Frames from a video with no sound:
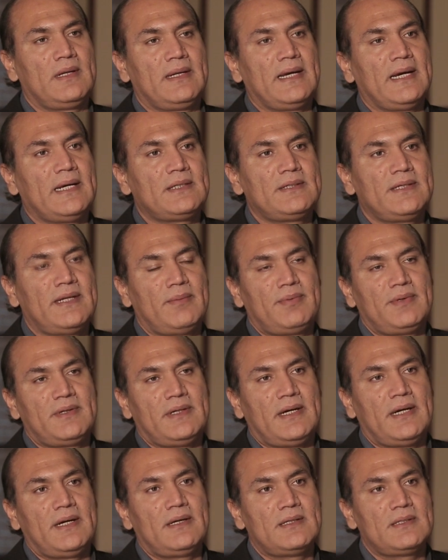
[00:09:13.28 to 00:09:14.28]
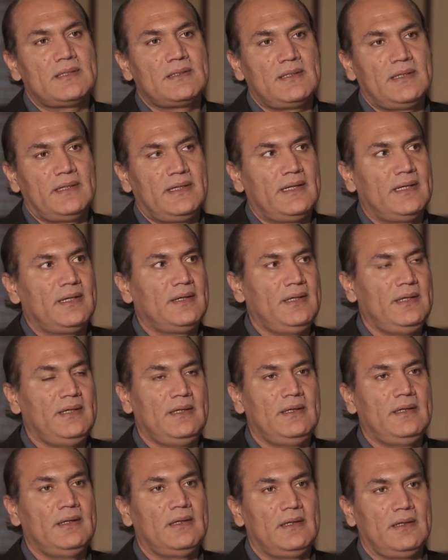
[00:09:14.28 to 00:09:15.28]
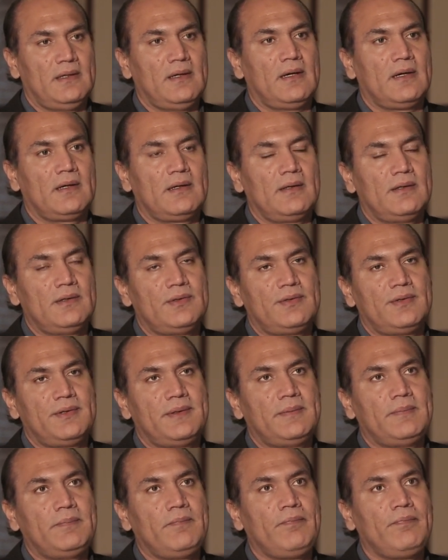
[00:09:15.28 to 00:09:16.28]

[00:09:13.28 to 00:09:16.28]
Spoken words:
get hepatitis A and E in our country.